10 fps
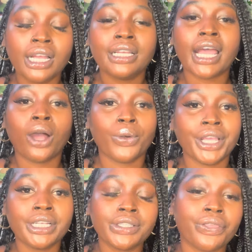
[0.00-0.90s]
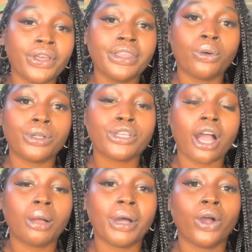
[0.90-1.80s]
Now, here's the thing that we'll
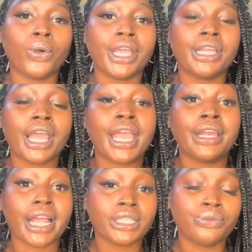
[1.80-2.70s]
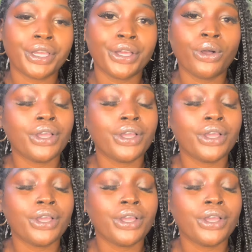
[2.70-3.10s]
talk about in a next video.